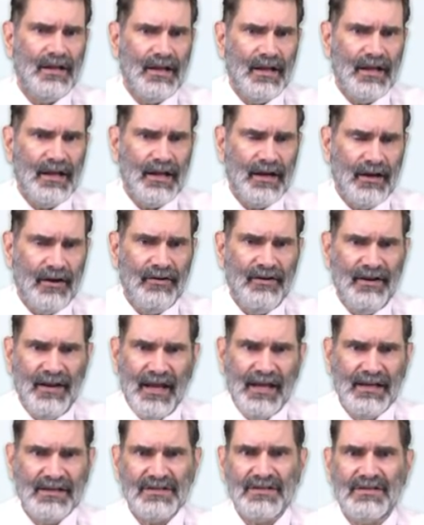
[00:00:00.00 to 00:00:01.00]
In our
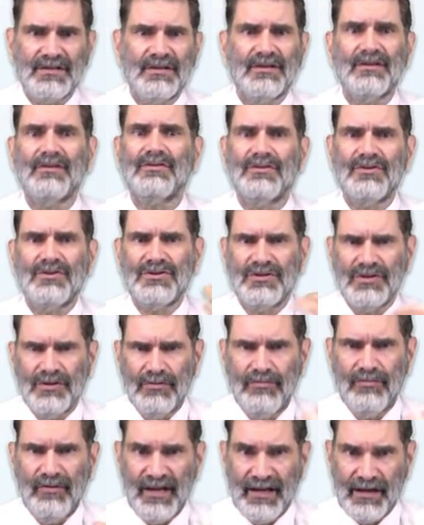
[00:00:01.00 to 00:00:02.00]
next 2
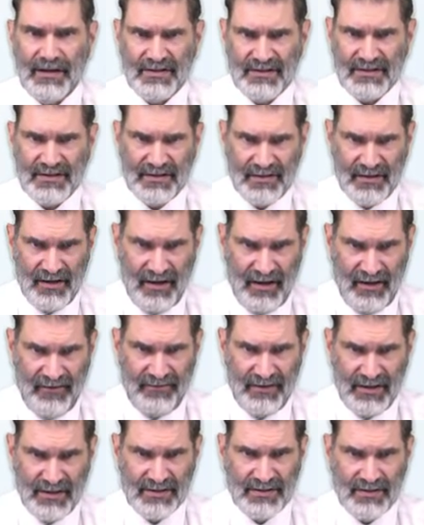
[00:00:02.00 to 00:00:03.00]
weeks of
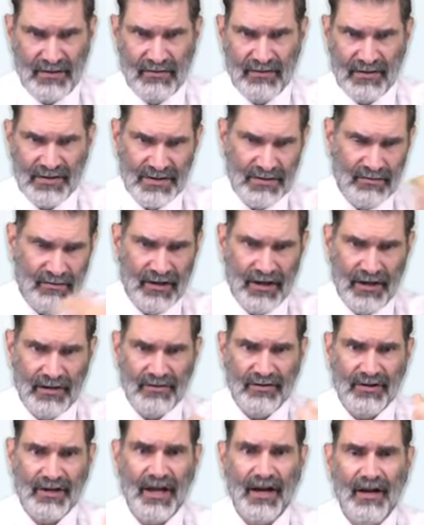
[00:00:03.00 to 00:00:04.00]
this course, we're going to
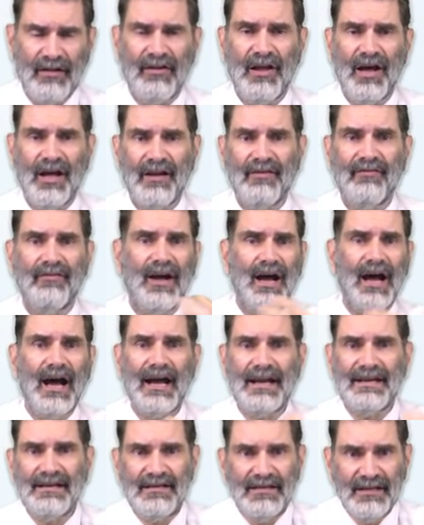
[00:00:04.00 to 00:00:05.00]
look at a lot of
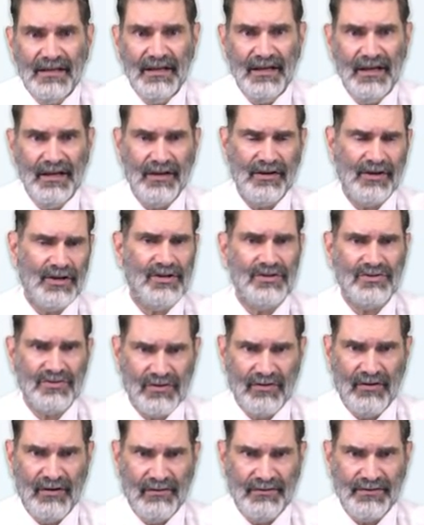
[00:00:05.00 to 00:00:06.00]
IT
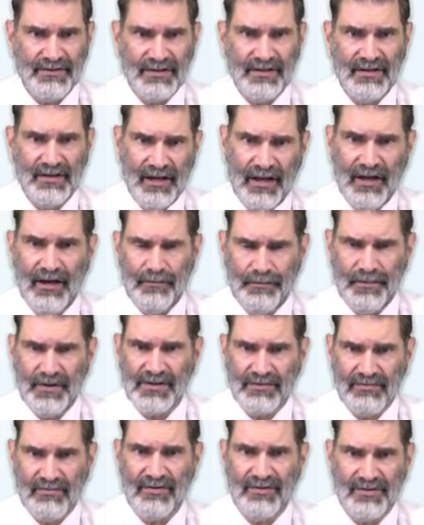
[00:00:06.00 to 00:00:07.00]
controls to help
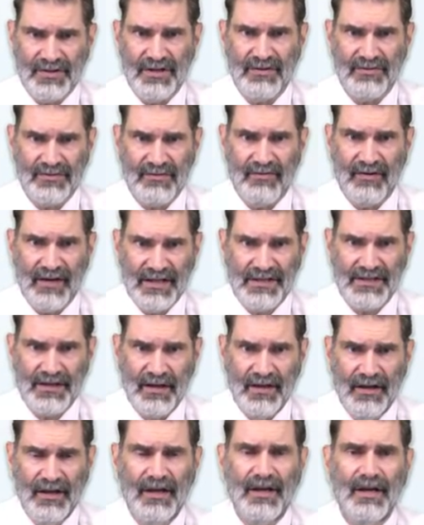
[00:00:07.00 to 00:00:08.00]
us reduce risk.
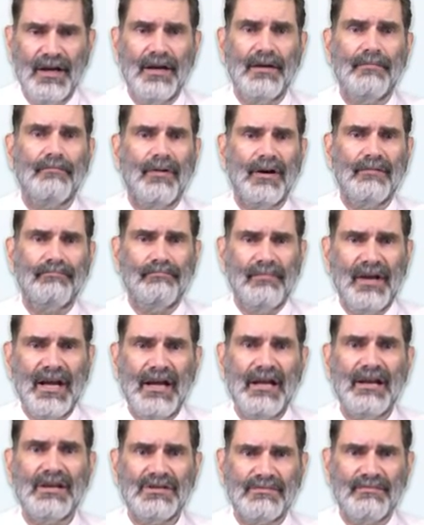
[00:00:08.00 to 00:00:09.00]
But
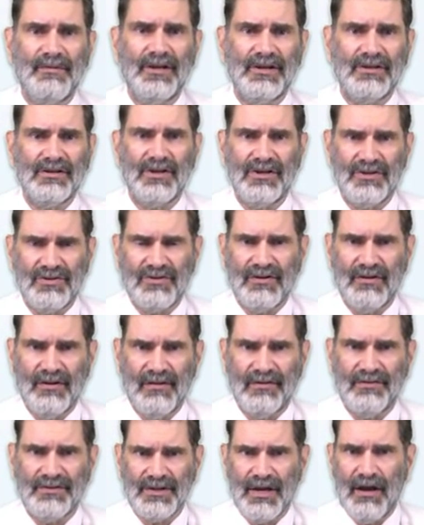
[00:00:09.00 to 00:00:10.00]
management
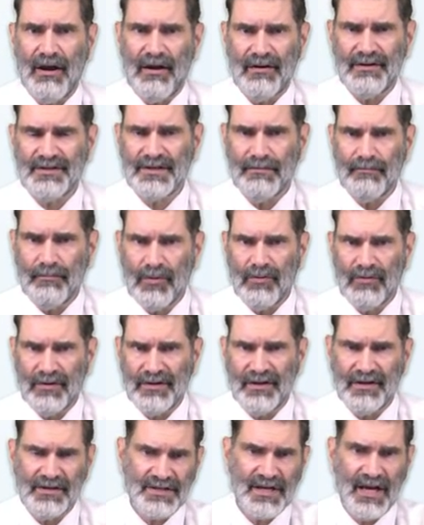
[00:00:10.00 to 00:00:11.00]
controls are as
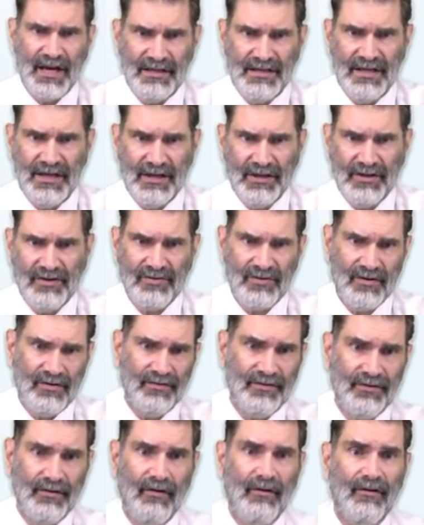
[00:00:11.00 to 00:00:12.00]
important as IT
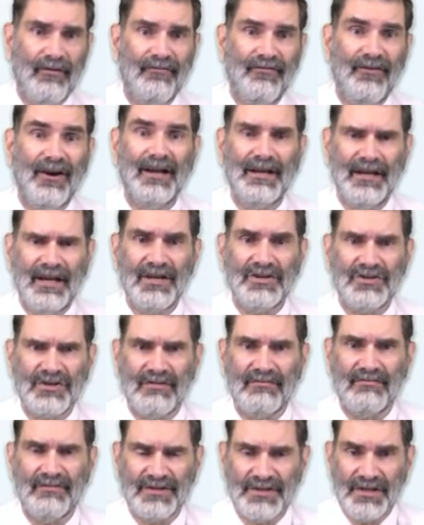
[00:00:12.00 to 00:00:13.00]
controls or
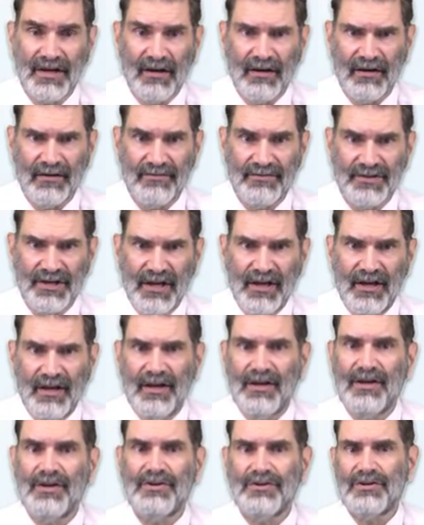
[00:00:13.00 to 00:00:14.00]
financial reserves
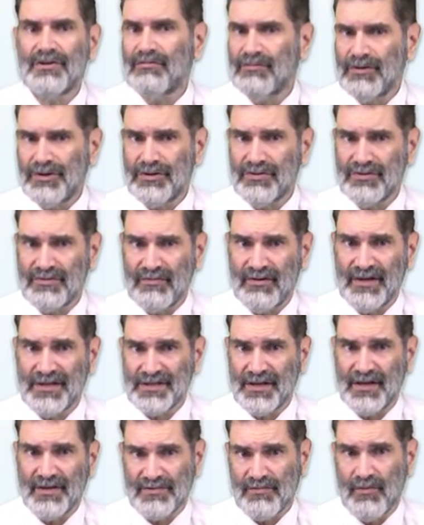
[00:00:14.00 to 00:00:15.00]
to reduce
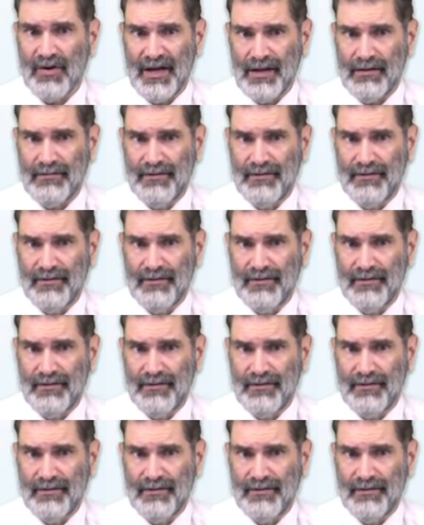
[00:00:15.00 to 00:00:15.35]
risk as well.